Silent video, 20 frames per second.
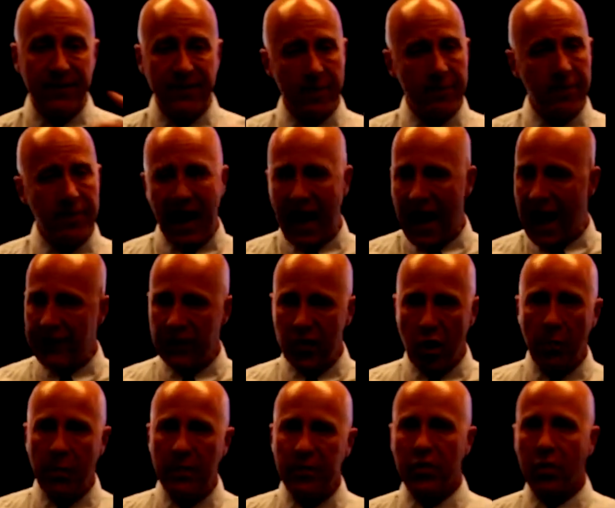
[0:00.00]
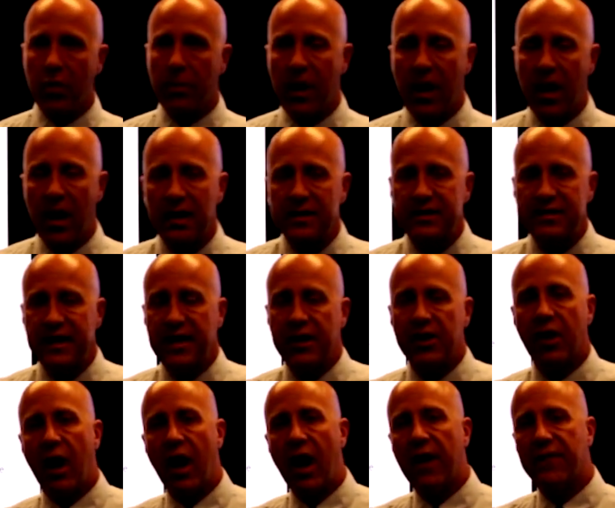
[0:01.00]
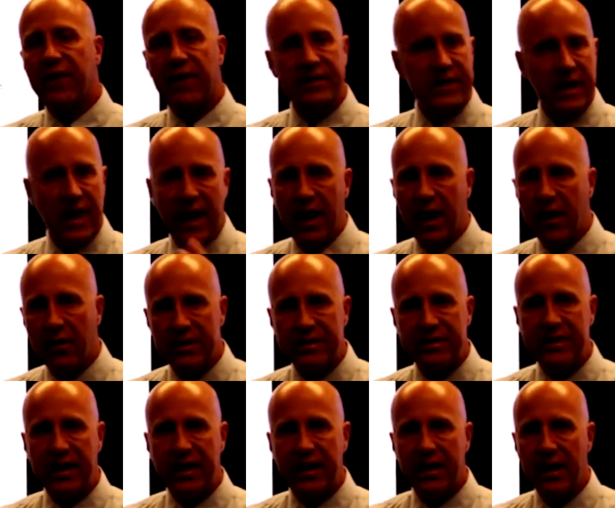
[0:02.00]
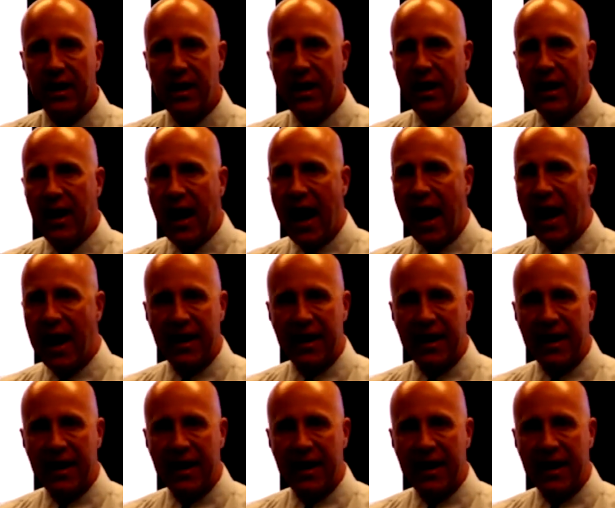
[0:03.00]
Let them have an open door policy in your office. I always did.